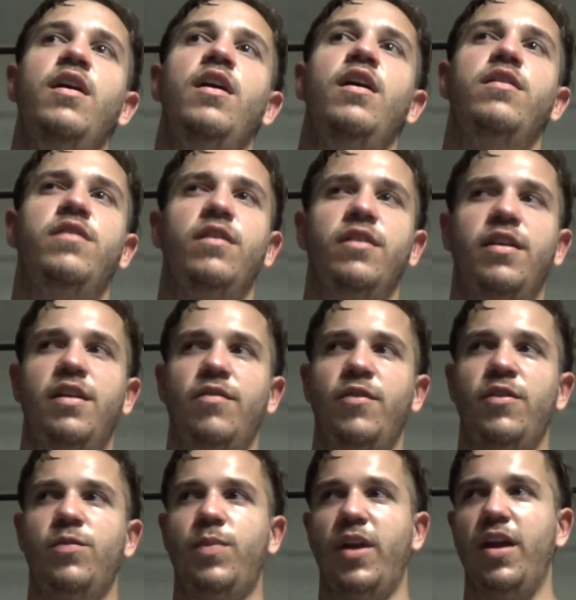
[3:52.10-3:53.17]
is the only
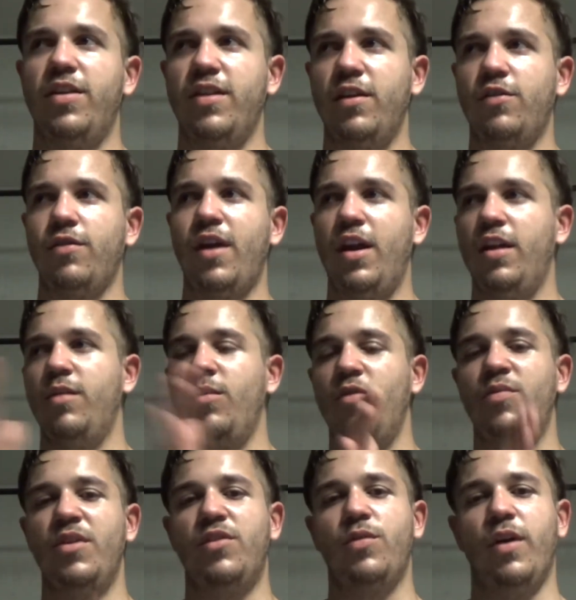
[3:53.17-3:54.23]
difference, but I think training the
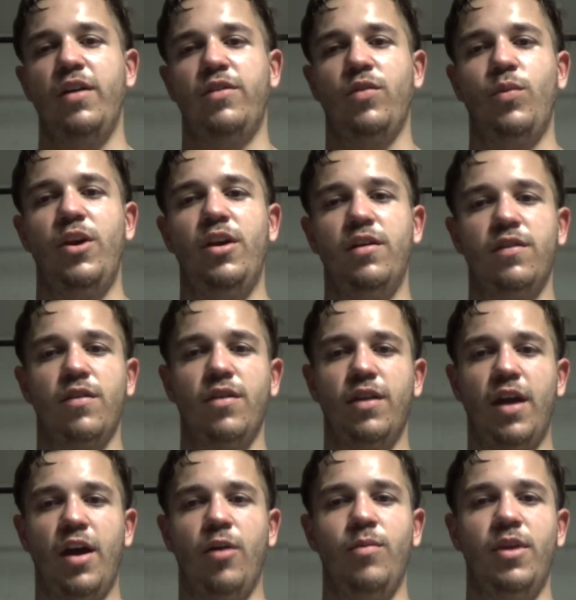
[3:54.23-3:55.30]
movement twice a week is going
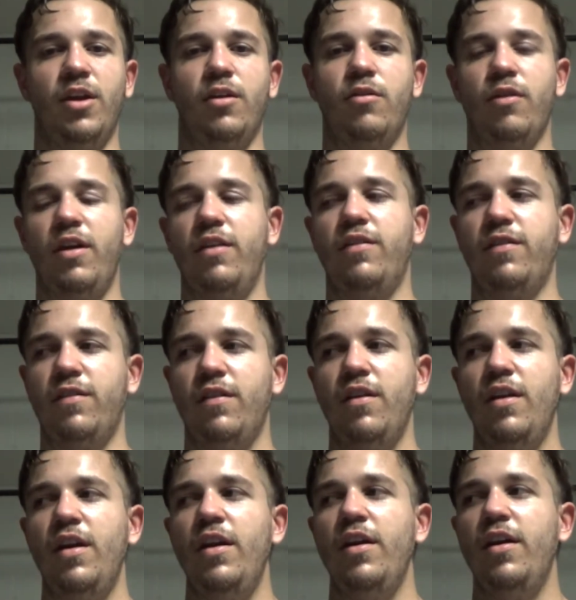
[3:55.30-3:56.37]
to help me increase
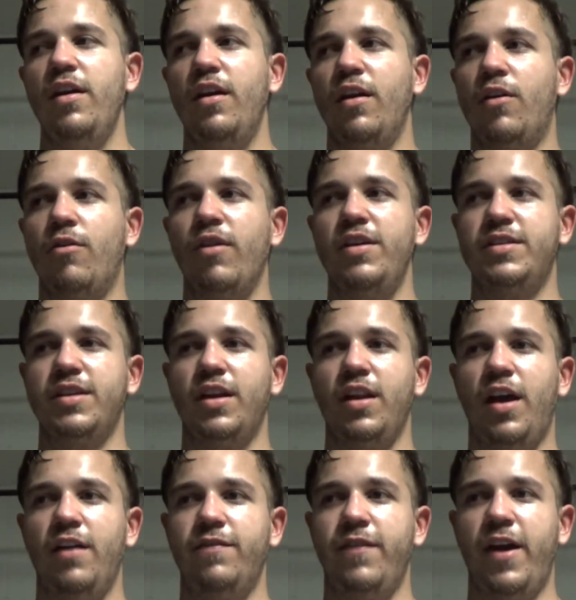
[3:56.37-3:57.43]
it a
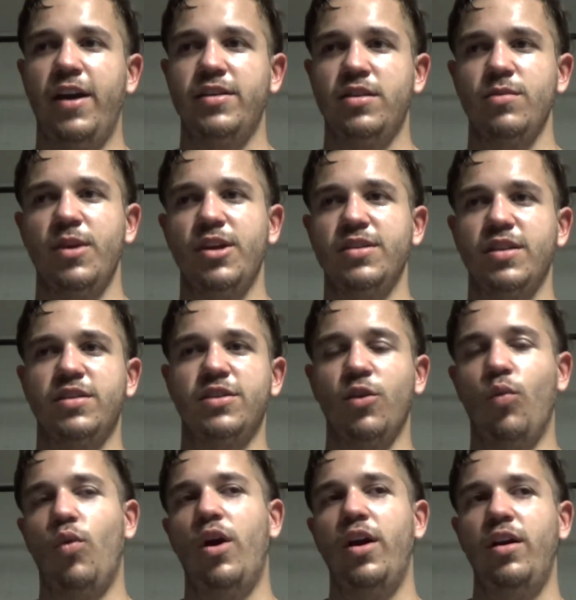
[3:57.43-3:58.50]
lot faster, because it's the
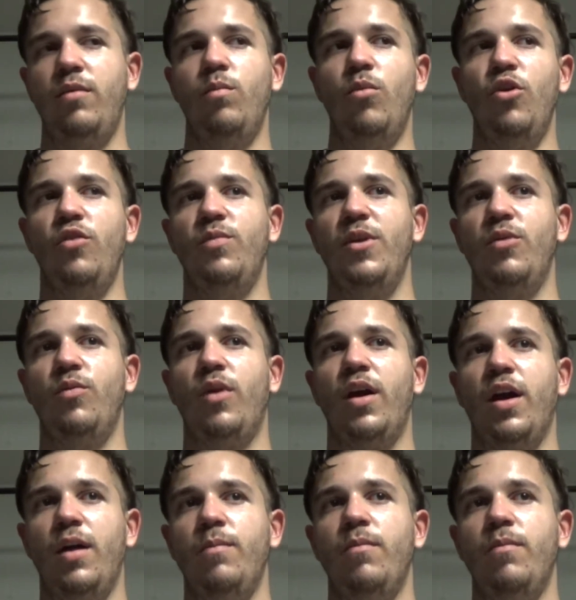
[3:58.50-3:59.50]
one movement where